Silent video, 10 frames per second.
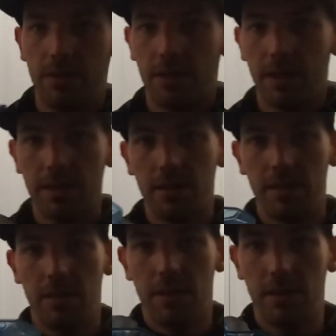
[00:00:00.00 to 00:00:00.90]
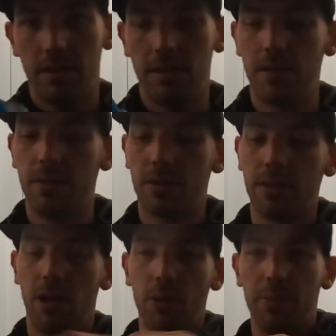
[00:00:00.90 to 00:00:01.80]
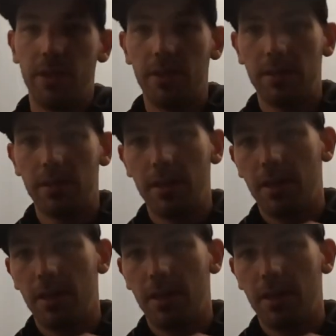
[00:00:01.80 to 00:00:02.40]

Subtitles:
you got it. You can open it.